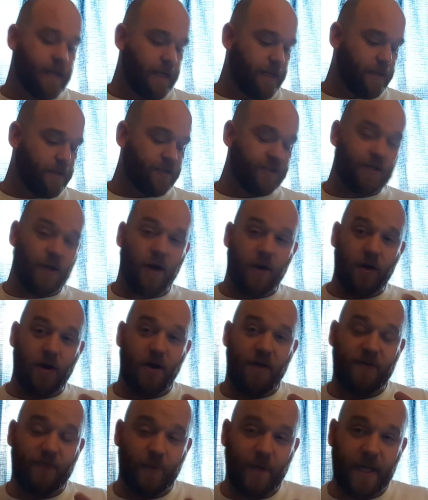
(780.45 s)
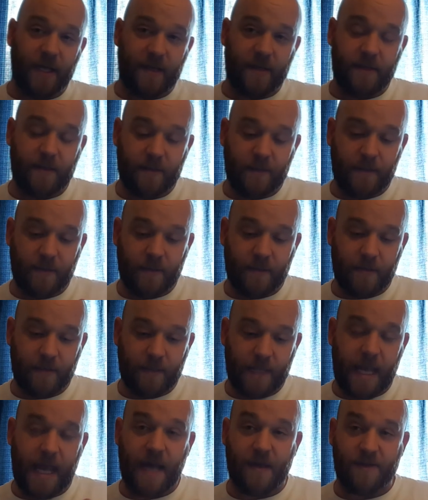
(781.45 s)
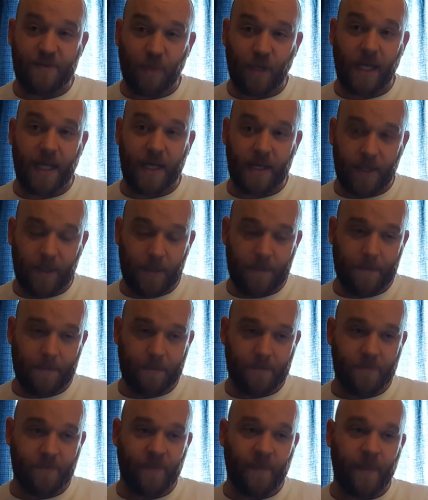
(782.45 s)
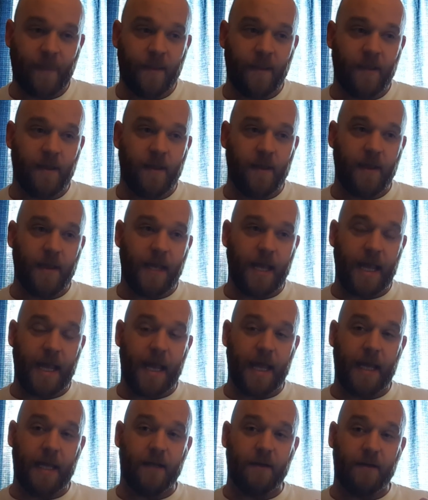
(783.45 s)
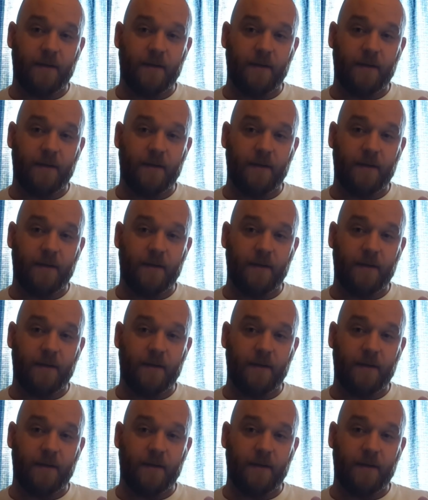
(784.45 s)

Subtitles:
start off with the house blend and